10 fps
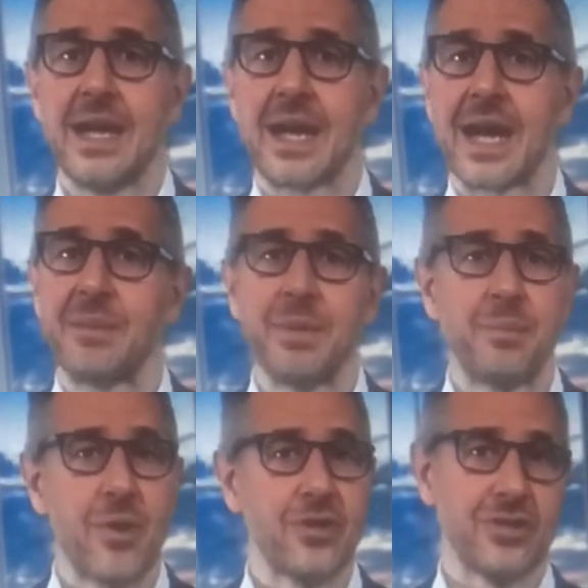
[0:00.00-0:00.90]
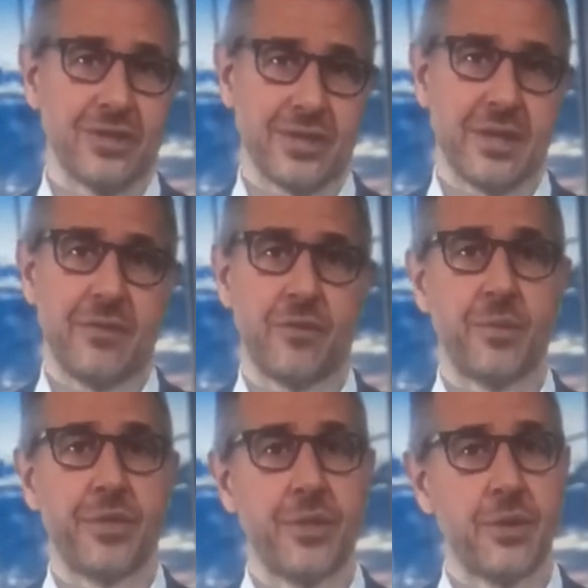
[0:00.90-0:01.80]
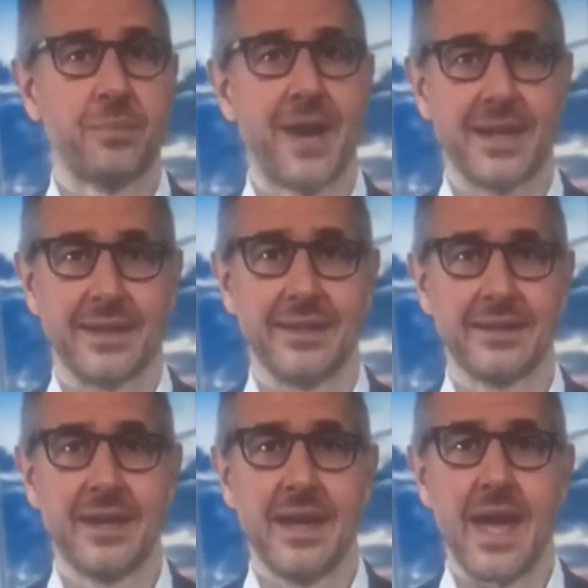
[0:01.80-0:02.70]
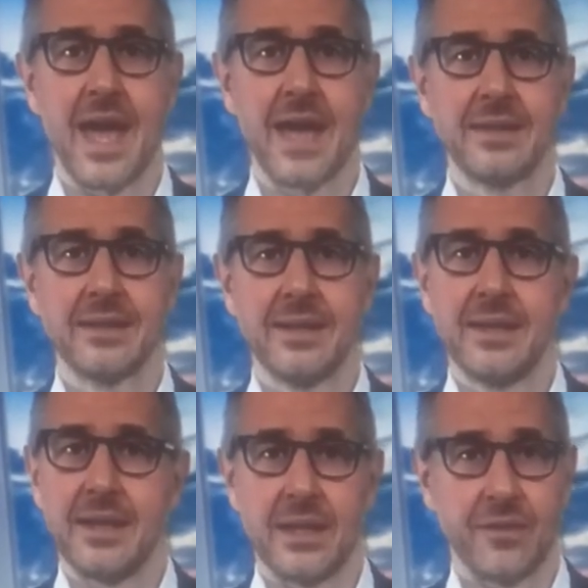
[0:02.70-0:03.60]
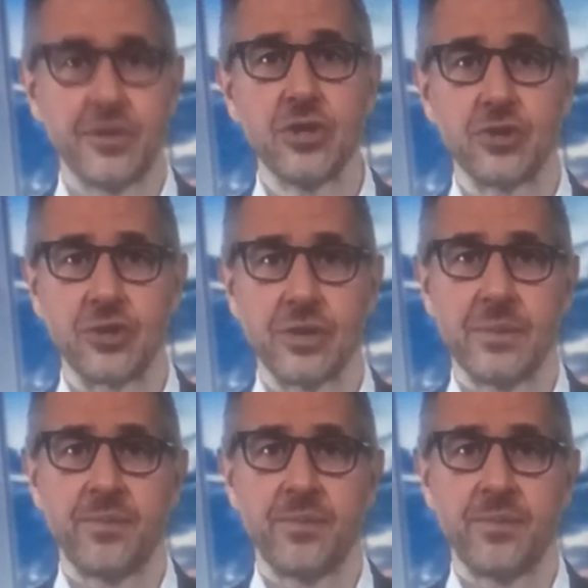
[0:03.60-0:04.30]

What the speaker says: can be purchased from third parties and, in the future,